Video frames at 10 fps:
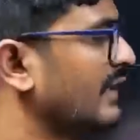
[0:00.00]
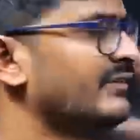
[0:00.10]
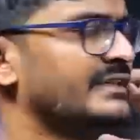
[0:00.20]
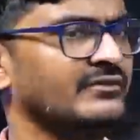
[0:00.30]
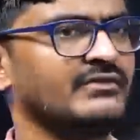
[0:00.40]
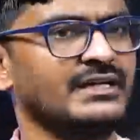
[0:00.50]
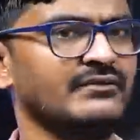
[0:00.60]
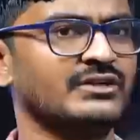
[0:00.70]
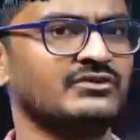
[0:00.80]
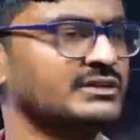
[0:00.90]
Everything, for
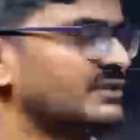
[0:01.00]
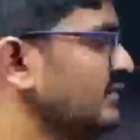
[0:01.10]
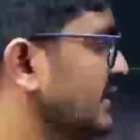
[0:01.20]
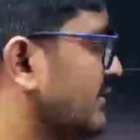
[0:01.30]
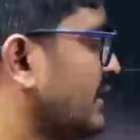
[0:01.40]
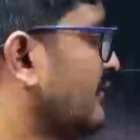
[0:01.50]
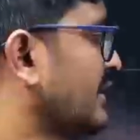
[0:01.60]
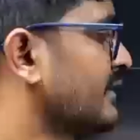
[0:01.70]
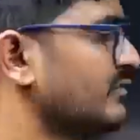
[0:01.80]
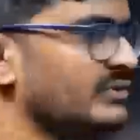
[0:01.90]
every question, we need to
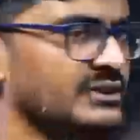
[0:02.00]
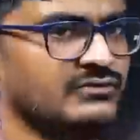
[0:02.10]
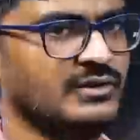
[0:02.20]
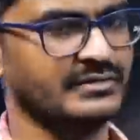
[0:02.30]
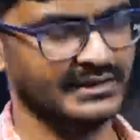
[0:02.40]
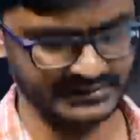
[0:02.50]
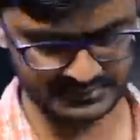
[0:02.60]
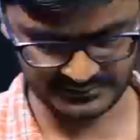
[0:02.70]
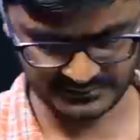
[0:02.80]
convert it to this form, right?